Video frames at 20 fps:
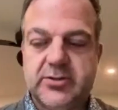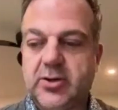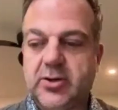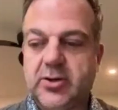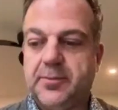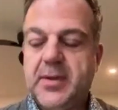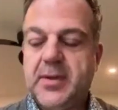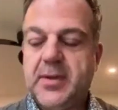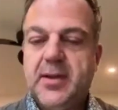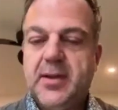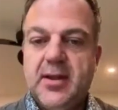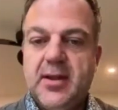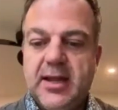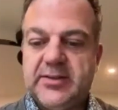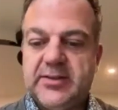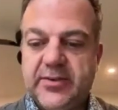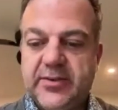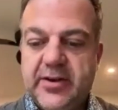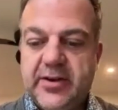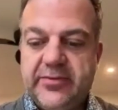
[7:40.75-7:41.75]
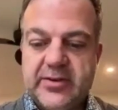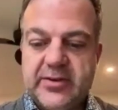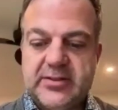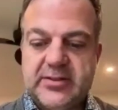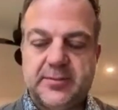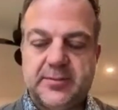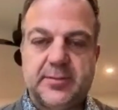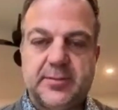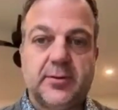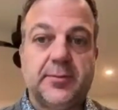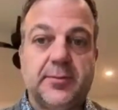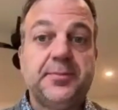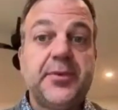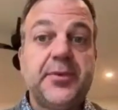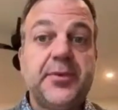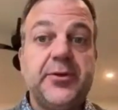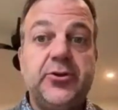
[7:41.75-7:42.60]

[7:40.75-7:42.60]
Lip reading: So it's very, very simple.